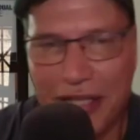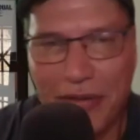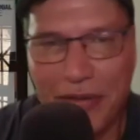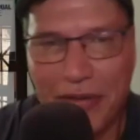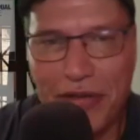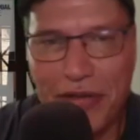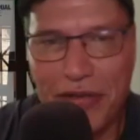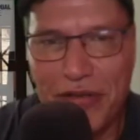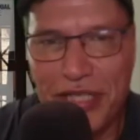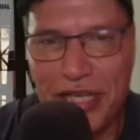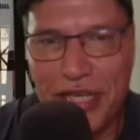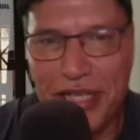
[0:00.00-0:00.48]
the way
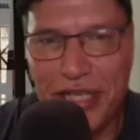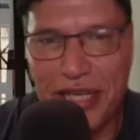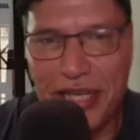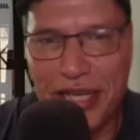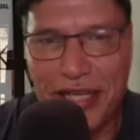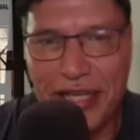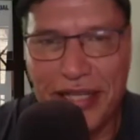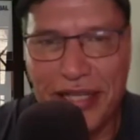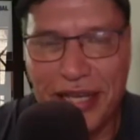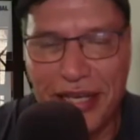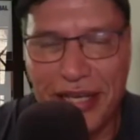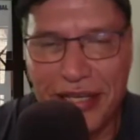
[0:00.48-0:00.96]
you said
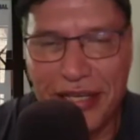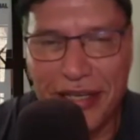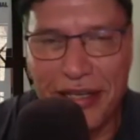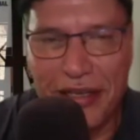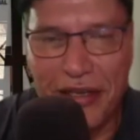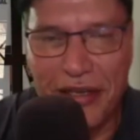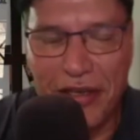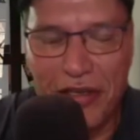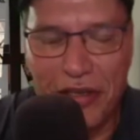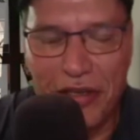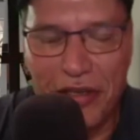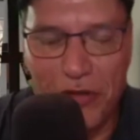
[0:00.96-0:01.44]
that. Like
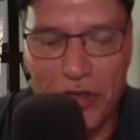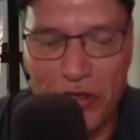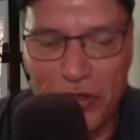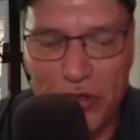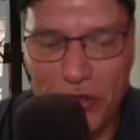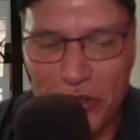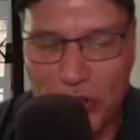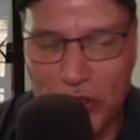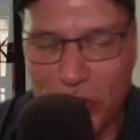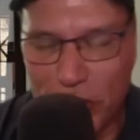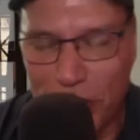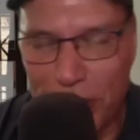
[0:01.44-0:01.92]
you,
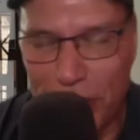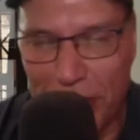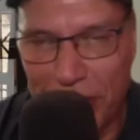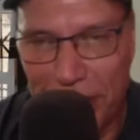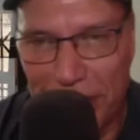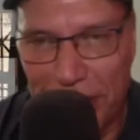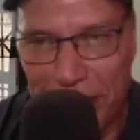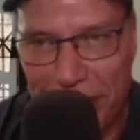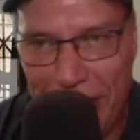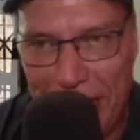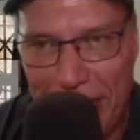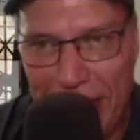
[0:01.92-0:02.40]
you talk
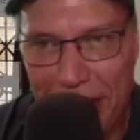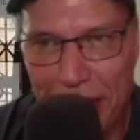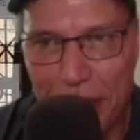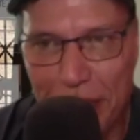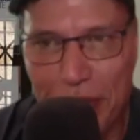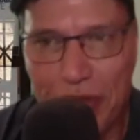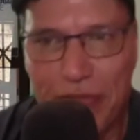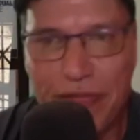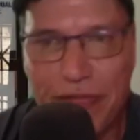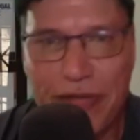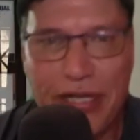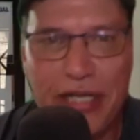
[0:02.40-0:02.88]
about
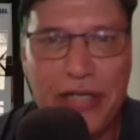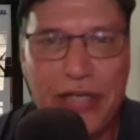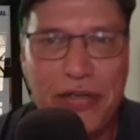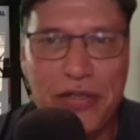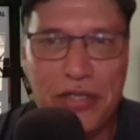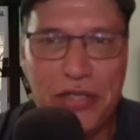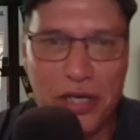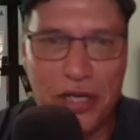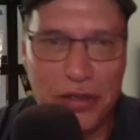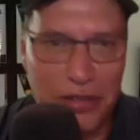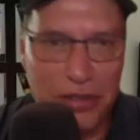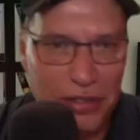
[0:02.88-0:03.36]
value, and value
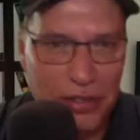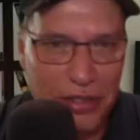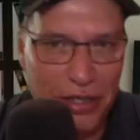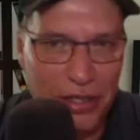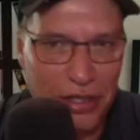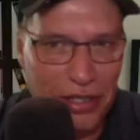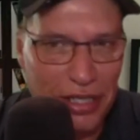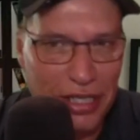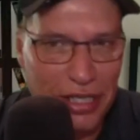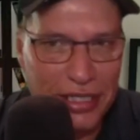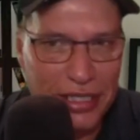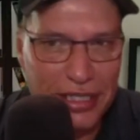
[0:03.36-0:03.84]
is not
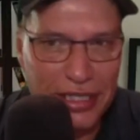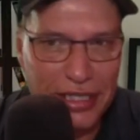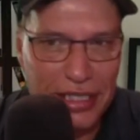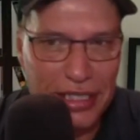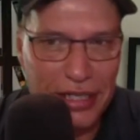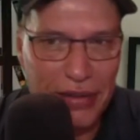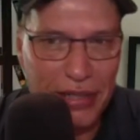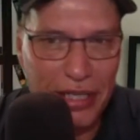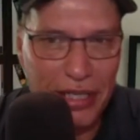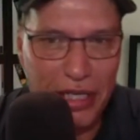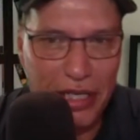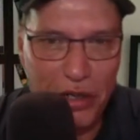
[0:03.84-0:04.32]
not
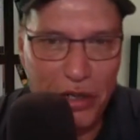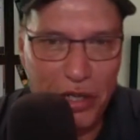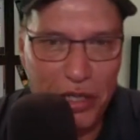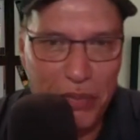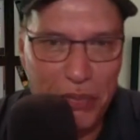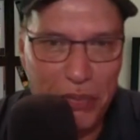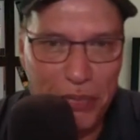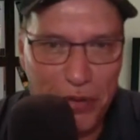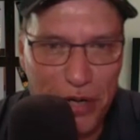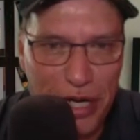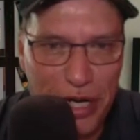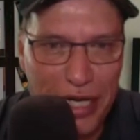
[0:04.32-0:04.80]
necessarily only
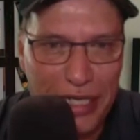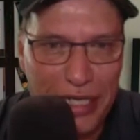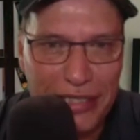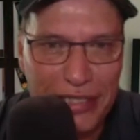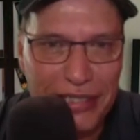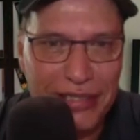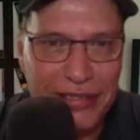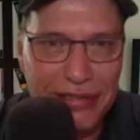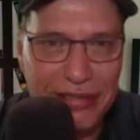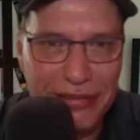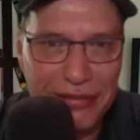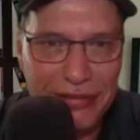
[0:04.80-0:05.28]

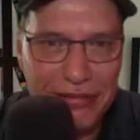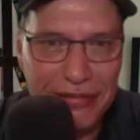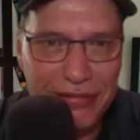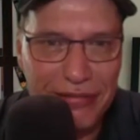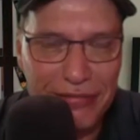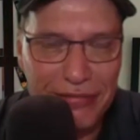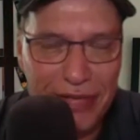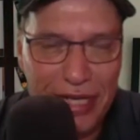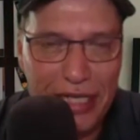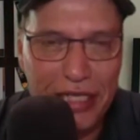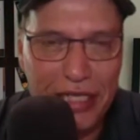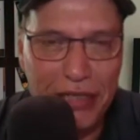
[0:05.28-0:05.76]
price.
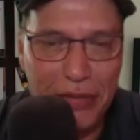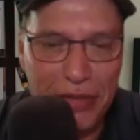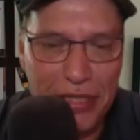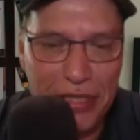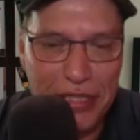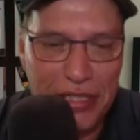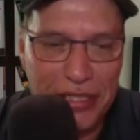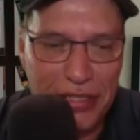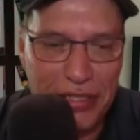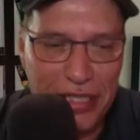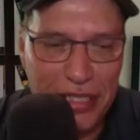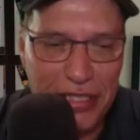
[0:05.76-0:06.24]
Value
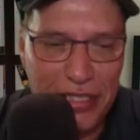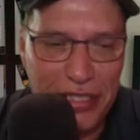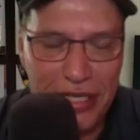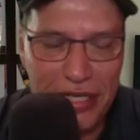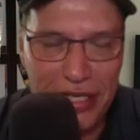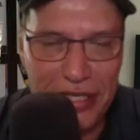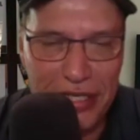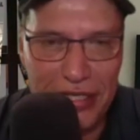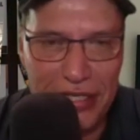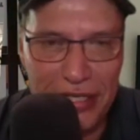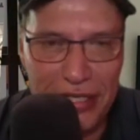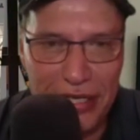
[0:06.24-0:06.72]
is no. is
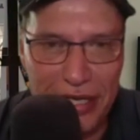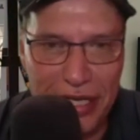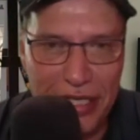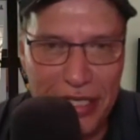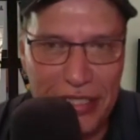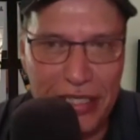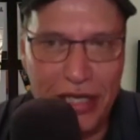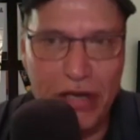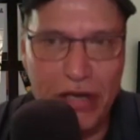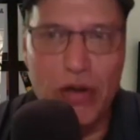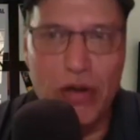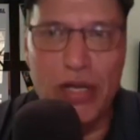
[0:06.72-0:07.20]
is a
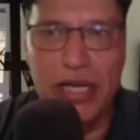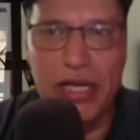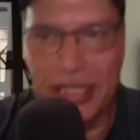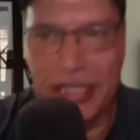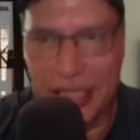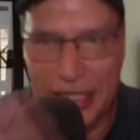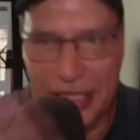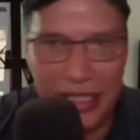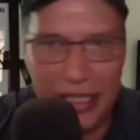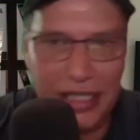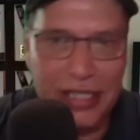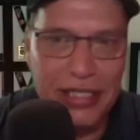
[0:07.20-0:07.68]
is a
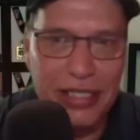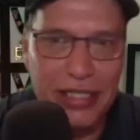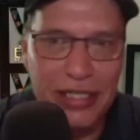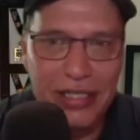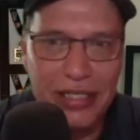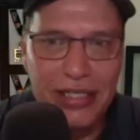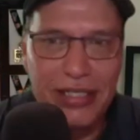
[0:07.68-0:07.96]
holistic.